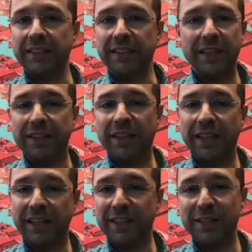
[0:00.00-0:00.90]
And then
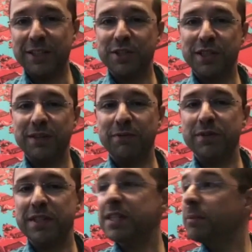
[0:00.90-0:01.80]
like essentially if you
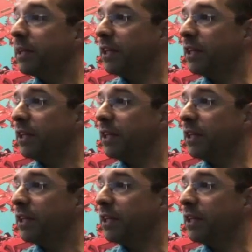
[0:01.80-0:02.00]
see somebody